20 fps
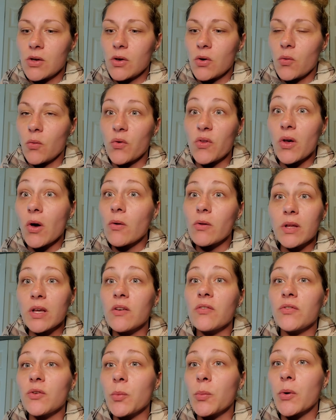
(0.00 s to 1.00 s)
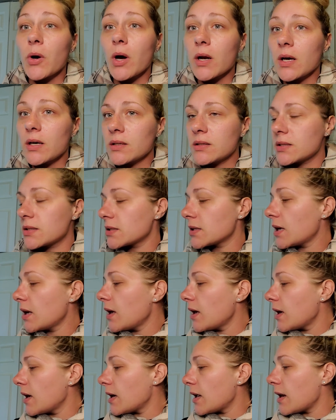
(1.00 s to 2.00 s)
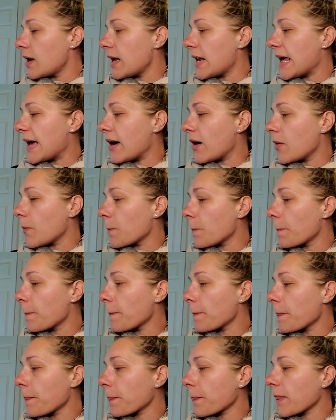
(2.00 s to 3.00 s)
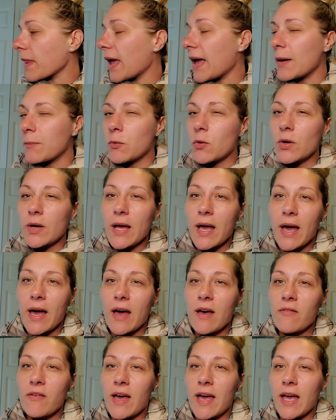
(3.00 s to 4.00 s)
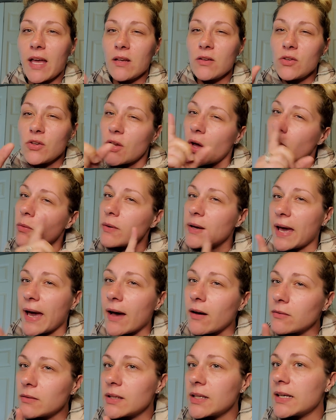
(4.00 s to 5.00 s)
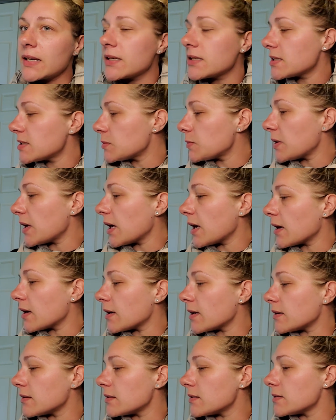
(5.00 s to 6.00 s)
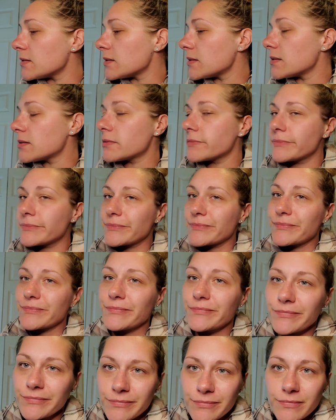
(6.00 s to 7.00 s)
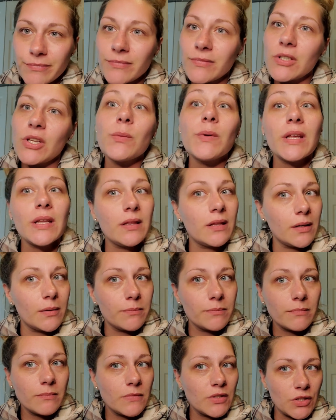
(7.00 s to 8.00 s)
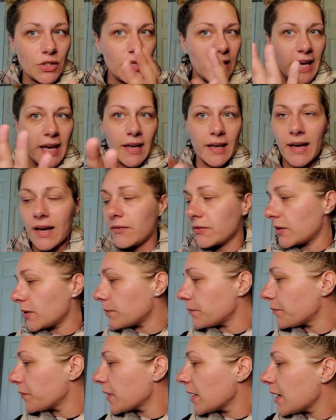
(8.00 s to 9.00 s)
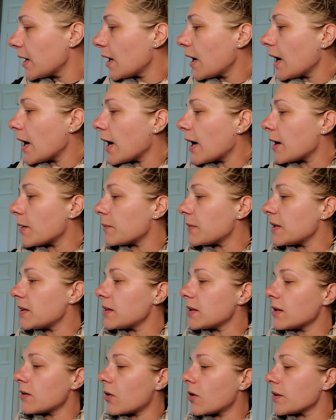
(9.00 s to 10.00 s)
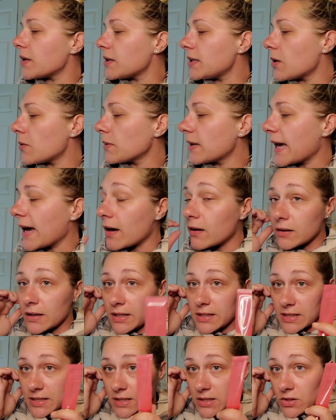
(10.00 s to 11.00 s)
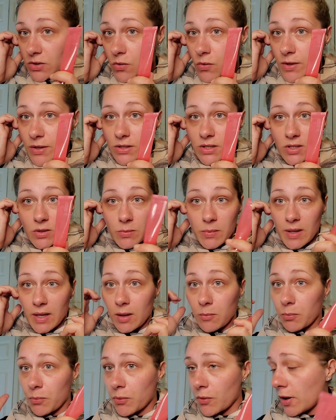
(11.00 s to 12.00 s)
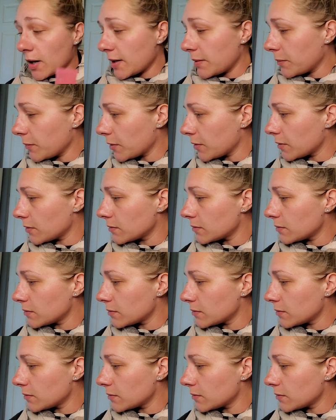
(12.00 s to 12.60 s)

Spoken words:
with only a few products. Now, I'm going to have a don't count list because you need them, so you can't count them. On the don't count list is going to be primer,